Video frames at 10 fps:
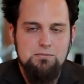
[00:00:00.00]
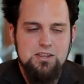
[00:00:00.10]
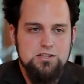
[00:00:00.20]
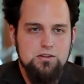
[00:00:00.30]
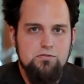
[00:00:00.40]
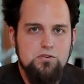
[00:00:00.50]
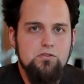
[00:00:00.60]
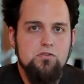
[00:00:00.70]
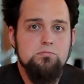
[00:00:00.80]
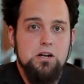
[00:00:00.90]
I mean, that's,
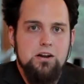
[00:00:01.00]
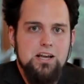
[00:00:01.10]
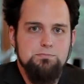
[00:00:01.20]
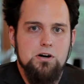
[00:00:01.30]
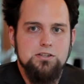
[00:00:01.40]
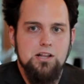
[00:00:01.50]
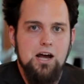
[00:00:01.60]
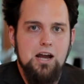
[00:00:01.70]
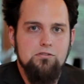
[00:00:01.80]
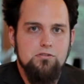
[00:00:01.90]
if you've ever been on Xbox
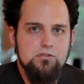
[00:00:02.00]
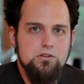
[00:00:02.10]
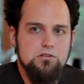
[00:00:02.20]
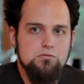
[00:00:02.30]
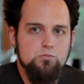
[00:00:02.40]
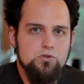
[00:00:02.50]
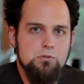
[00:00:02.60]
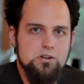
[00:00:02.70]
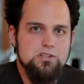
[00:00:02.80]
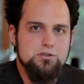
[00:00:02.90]
Live,
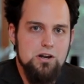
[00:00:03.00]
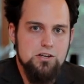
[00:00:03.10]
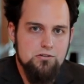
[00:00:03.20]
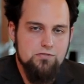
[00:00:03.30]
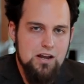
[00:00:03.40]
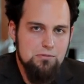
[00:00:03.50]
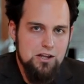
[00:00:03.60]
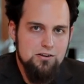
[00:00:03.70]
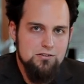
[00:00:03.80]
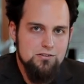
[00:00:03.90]
someone has threatened your
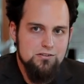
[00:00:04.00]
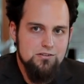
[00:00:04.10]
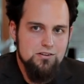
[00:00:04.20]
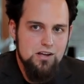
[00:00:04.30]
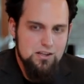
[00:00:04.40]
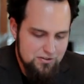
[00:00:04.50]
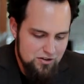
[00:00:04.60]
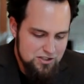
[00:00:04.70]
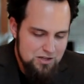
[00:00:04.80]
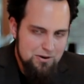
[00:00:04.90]
family. Has,
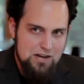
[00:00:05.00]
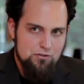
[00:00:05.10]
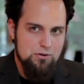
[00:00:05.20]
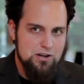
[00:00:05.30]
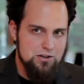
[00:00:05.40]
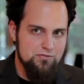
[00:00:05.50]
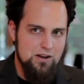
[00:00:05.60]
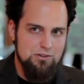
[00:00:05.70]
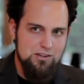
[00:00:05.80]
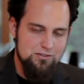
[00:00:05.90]
there, has anybody ever threatened your
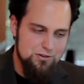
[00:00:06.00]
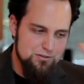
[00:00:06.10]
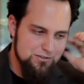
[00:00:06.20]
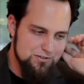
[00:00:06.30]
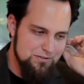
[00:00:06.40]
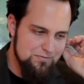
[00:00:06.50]
family, Wendell?